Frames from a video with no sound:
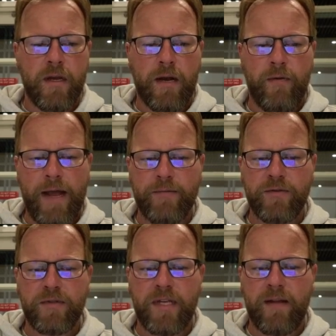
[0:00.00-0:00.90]
But what happens
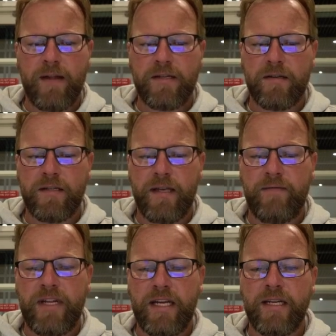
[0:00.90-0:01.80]
when psychological
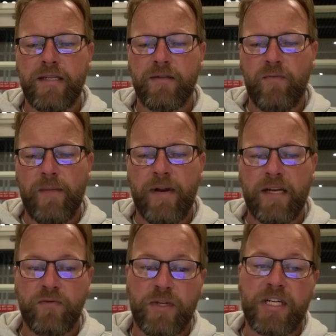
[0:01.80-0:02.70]
safety is
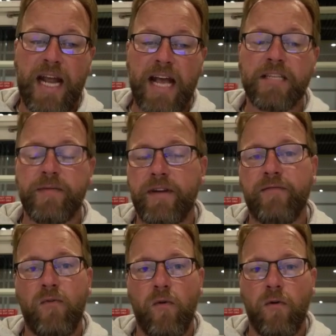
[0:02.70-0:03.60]
weaponized, which it has been
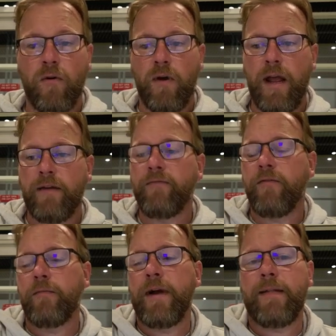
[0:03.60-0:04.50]
for
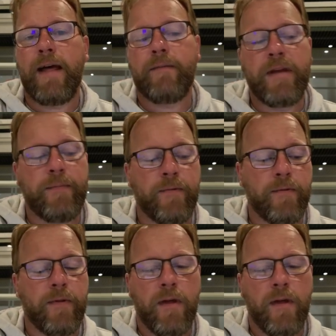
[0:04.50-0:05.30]
by a lot of people